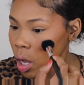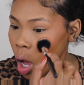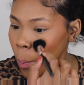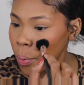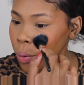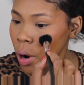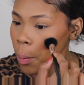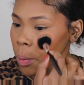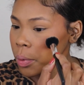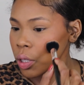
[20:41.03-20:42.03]
I'll
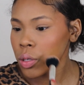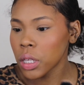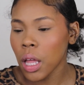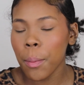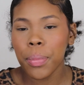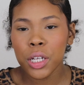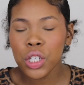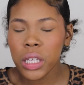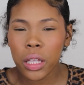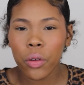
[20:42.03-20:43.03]
probably use a lot. Blush
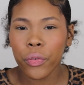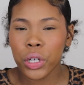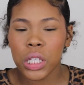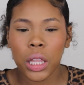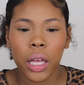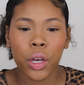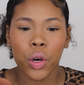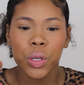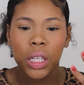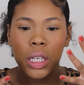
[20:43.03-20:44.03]
is like the first thing that
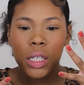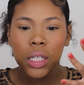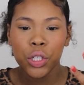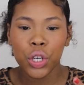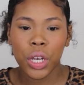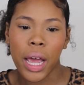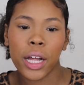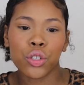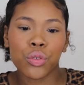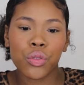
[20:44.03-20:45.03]
goes, and this is such a
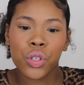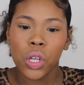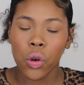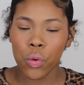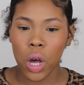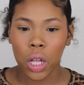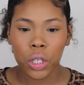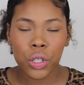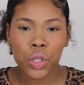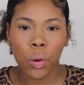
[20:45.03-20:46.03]
natural, subtle
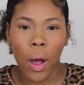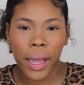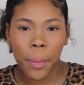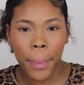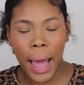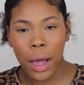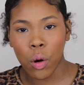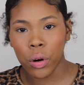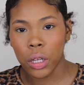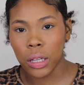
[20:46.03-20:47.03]
color, so I can pack
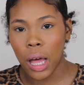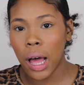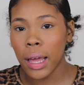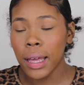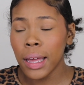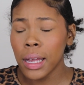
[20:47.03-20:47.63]
on a lot